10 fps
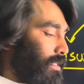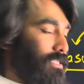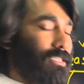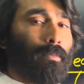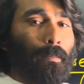
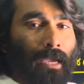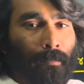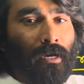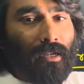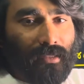this is a
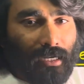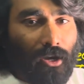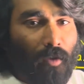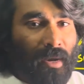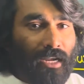paper, that
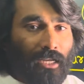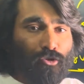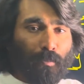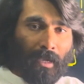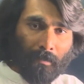government
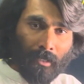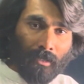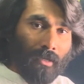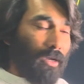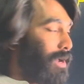issue
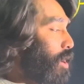paper.